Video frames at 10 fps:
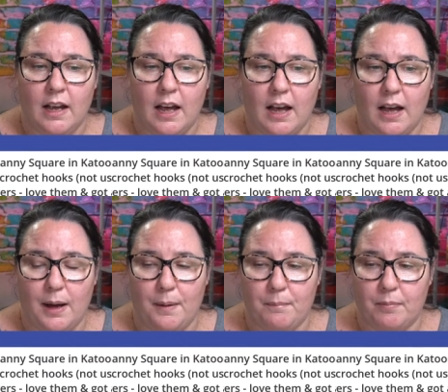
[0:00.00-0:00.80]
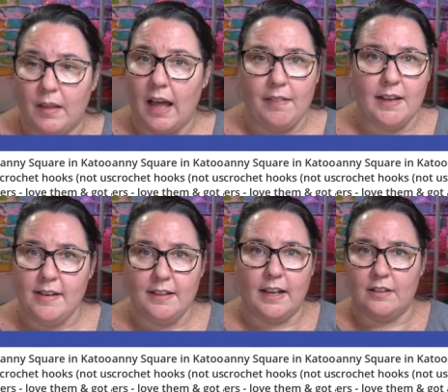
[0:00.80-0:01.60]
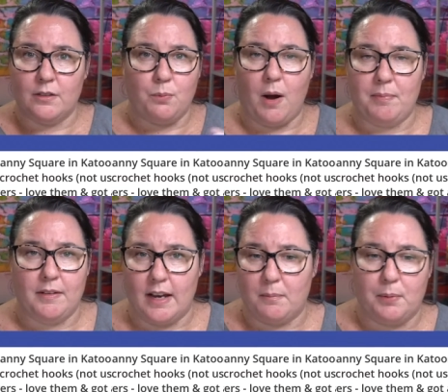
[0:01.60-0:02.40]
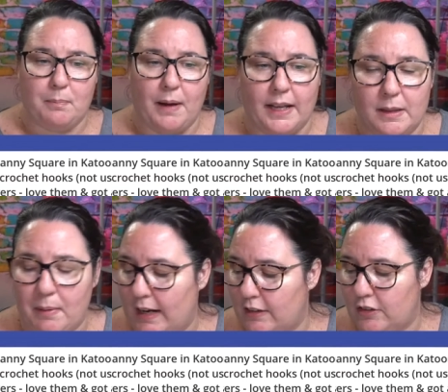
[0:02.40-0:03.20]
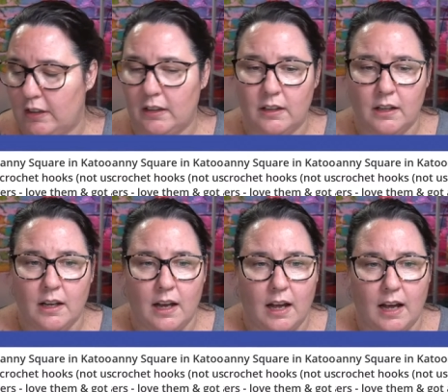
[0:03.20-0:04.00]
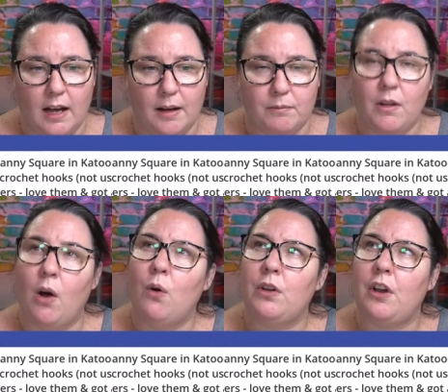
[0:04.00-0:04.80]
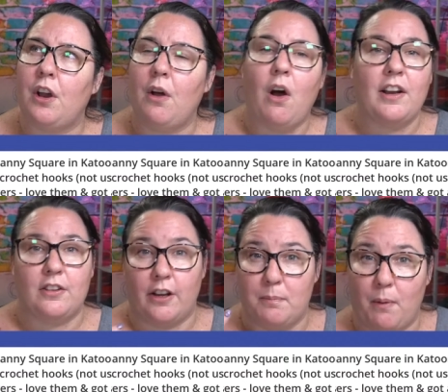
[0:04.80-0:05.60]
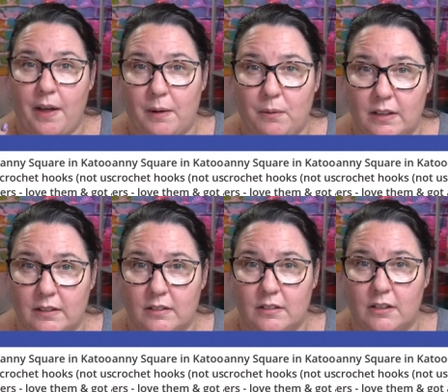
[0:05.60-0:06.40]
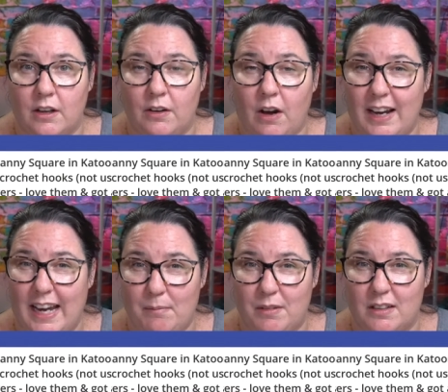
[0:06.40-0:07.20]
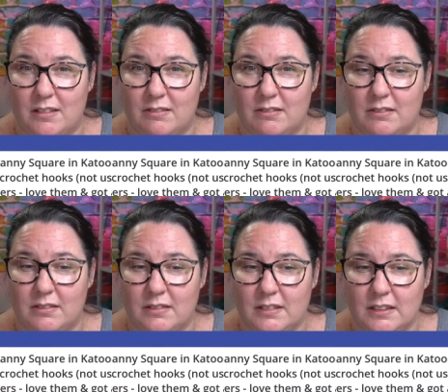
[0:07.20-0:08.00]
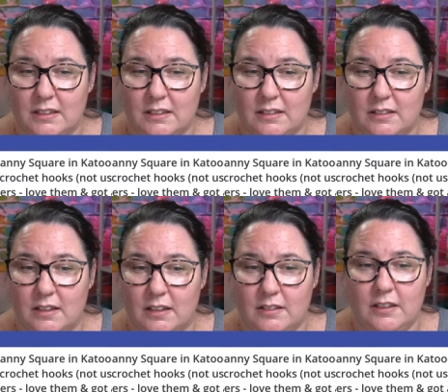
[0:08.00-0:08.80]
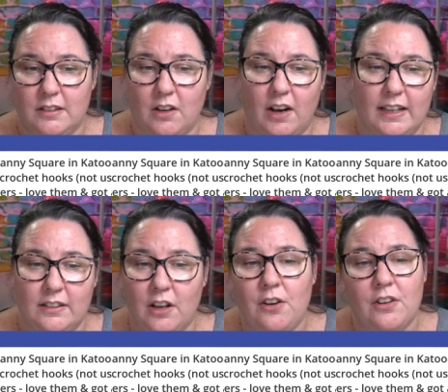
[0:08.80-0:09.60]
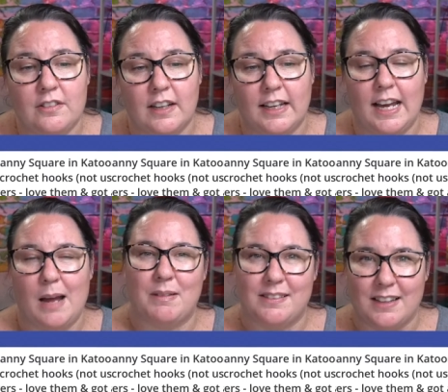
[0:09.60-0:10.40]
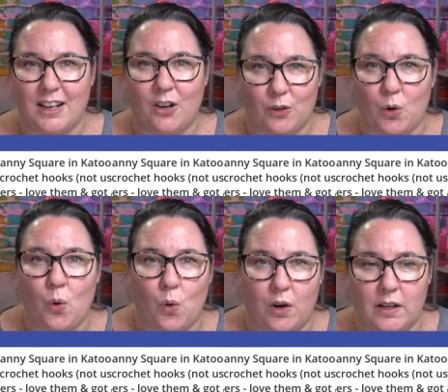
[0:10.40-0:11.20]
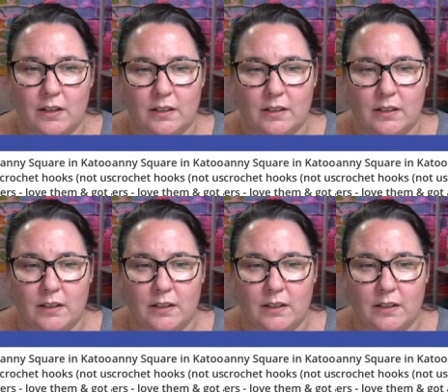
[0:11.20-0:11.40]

Um, and they did. They just wiped it down and put it back in the packaging. Um, no, oh no, no. I decided to buy that one, so I kept it. So did I? No, not sucking hair, but sucking on a hook.